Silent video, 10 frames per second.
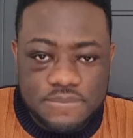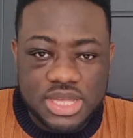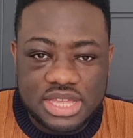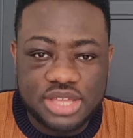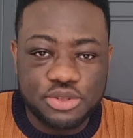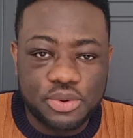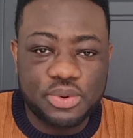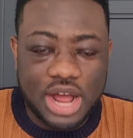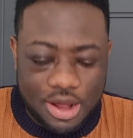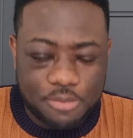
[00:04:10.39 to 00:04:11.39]

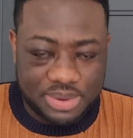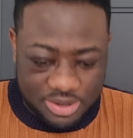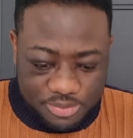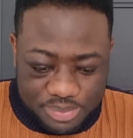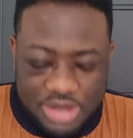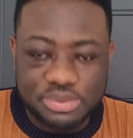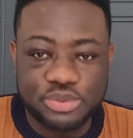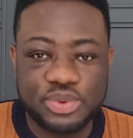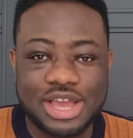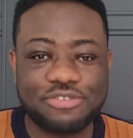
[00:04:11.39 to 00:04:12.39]

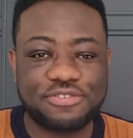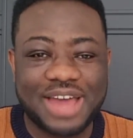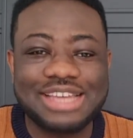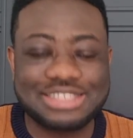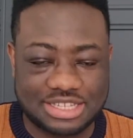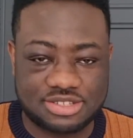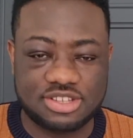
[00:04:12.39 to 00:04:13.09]
we are fighting.